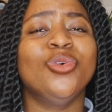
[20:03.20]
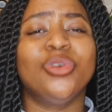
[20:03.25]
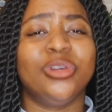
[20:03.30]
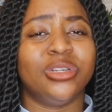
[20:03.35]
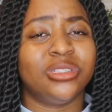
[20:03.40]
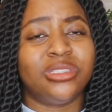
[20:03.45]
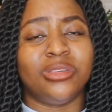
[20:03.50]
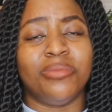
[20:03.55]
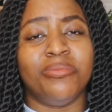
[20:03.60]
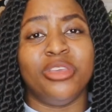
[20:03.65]

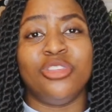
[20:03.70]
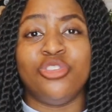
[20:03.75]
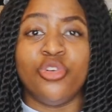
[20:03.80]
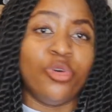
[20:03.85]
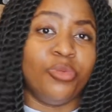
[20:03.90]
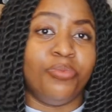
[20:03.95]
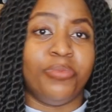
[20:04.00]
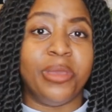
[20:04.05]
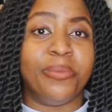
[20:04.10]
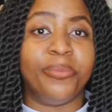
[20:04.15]
good to meet your
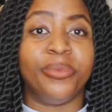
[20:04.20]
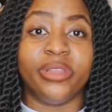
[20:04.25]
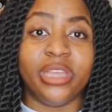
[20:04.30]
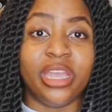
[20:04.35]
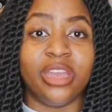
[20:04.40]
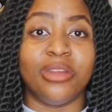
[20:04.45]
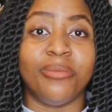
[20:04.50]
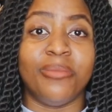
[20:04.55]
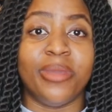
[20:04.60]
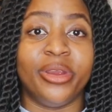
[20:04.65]
own people here
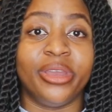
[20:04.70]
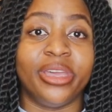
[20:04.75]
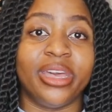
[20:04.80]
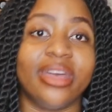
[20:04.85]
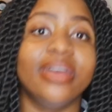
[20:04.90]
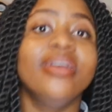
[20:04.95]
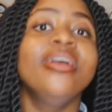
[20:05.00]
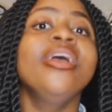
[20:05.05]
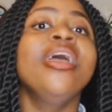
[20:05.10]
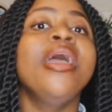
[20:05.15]
in
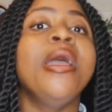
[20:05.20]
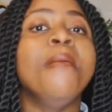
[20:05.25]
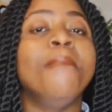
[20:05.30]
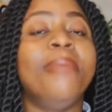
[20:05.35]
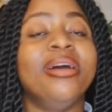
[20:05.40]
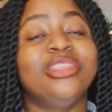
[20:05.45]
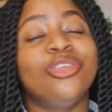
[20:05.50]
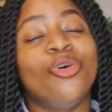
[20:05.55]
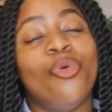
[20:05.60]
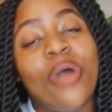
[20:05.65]
America.
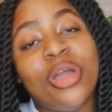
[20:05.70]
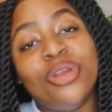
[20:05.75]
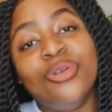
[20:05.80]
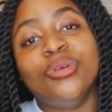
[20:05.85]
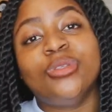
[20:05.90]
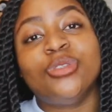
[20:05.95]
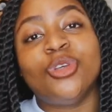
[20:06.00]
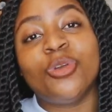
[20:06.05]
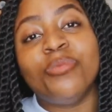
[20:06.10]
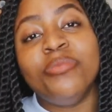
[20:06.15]
But the one
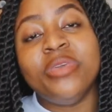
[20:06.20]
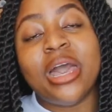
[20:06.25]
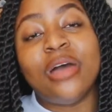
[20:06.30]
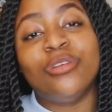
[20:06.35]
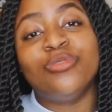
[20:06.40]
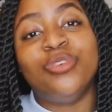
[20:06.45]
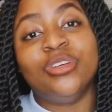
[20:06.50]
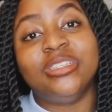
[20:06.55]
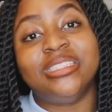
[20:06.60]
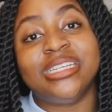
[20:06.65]
who took me
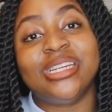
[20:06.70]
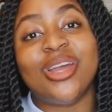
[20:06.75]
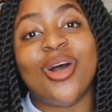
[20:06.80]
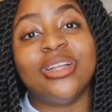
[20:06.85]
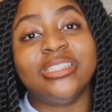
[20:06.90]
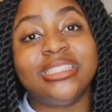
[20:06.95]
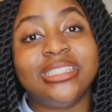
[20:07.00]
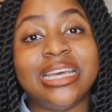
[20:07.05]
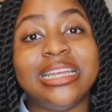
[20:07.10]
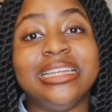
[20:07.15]
out for dinner
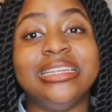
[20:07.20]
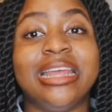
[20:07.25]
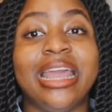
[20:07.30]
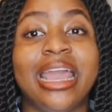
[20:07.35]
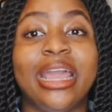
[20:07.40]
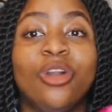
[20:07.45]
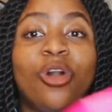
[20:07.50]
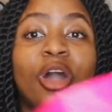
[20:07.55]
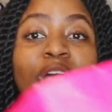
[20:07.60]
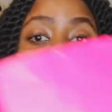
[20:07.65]
on
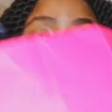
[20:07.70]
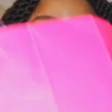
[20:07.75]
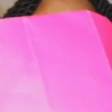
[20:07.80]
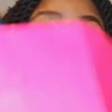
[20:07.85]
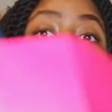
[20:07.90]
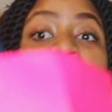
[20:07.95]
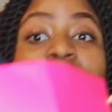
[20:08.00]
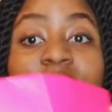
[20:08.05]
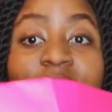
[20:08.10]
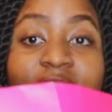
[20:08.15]
Sunday got me
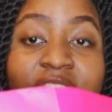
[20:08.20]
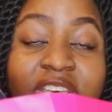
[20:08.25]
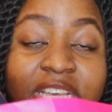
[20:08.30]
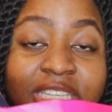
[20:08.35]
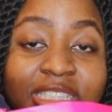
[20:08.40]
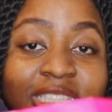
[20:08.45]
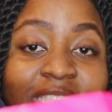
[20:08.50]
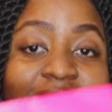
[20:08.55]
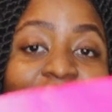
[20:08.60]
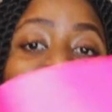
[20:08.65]
all of
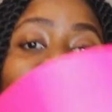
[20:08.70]
this.